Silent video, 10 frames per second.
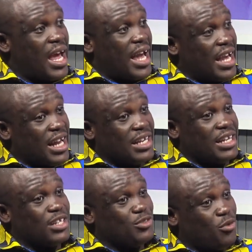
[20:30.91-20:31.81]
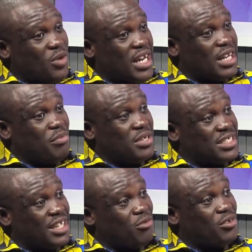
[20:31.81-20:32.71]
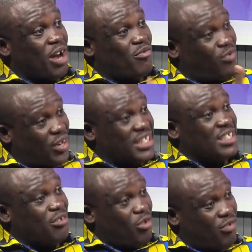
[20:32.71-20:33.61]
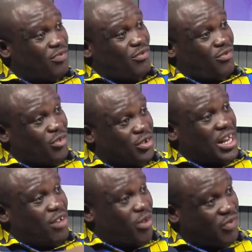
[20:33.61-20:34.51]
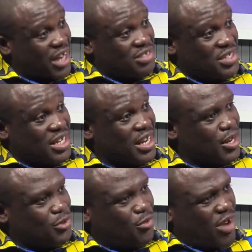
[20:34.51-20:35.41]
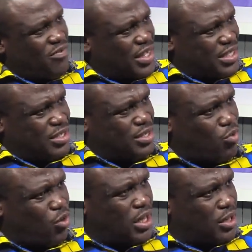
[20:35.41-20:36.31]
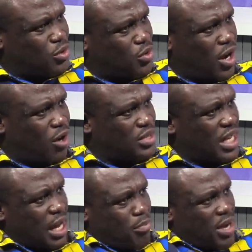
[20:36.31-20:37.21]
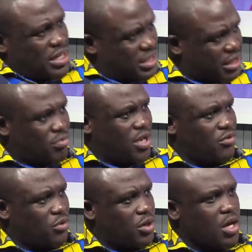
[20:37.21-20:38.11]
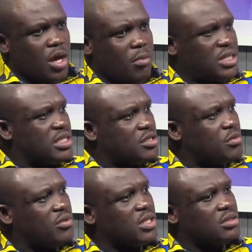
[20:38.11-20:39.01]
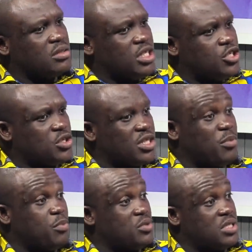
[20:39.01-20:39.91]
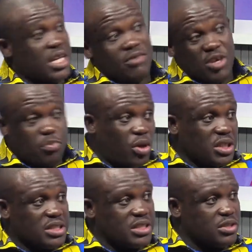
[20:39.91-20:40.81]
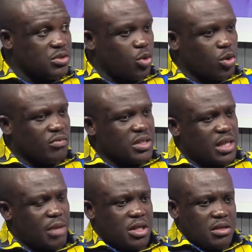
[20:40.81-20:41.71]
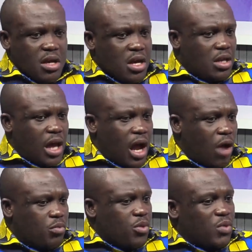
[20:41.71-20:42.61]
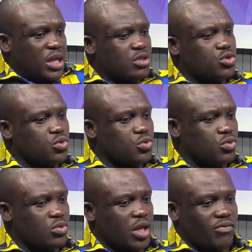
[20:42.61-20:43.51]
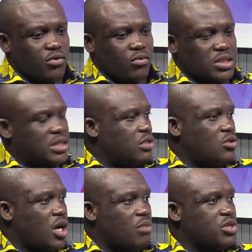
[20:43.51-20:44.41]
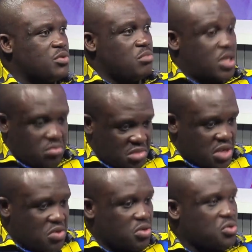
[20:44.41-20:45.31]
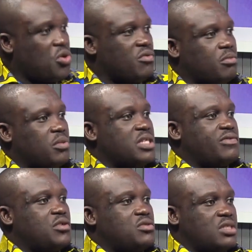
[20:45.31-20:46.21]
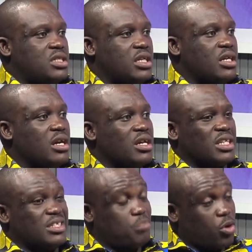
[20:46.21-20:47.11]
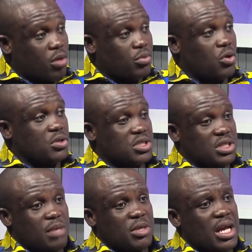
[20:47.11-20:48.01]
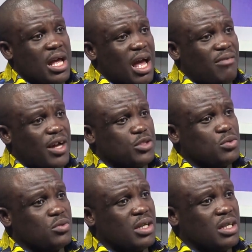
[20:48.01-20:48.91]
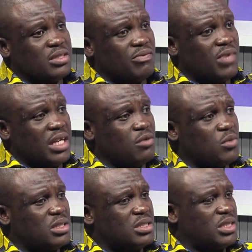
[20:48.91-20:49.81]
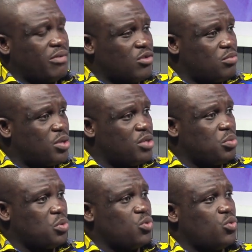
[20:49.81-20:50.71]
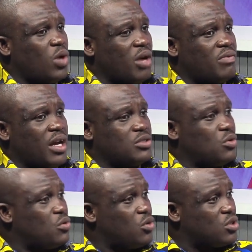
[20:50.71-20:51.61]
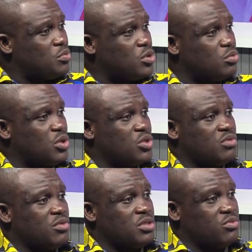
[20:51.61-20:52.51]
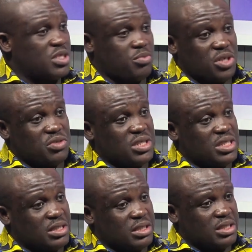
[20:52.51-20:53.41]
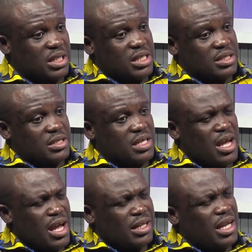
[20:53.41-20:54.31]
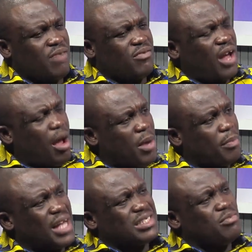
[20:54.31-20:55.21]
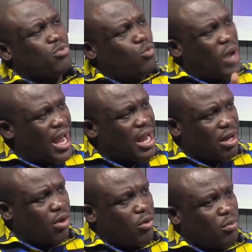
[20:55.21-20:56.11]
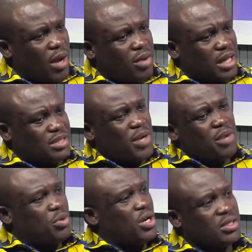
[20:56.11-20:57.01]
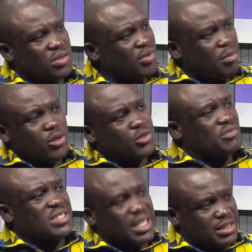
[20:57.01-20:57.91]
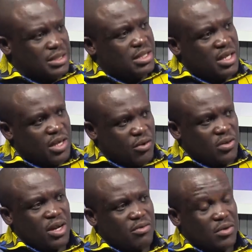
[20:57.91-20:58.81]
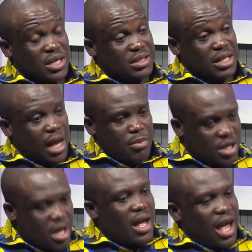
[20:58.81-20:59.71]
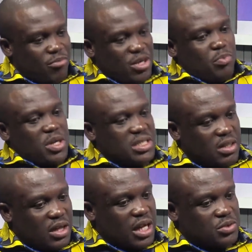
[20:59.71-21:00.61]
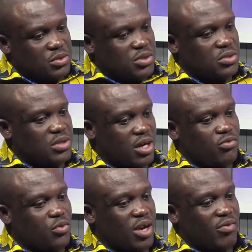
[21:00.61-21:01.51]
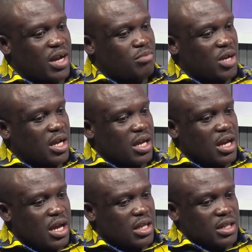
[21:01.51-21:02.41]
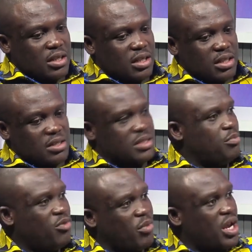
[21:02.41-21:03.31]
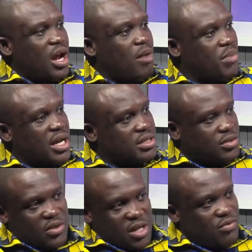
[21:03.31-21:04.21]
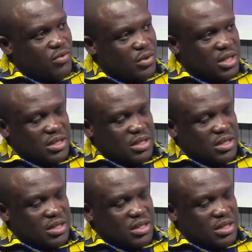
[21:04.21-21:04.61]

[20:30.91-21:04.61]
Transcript: Again, there's no way the minister would avoid the rough road, the rough artery. So why fix the small link to your house and abandon the main road? But these are some of the issues that people see and read politics into all of this. I mean, I would be willing to, if you would send your cameras with me, take you on a tour of the place for you to see the, the deplorable mm. condition. I mean, I've had to intervene with several people who have had to go to hospital because of res respiratory sicknesses that have come up as a way or by, as a byproduct of the amount of dust on that road. It's, I mean, I've been a personal casualty to that road. I've had my the, the, the sump of my car burst on that road.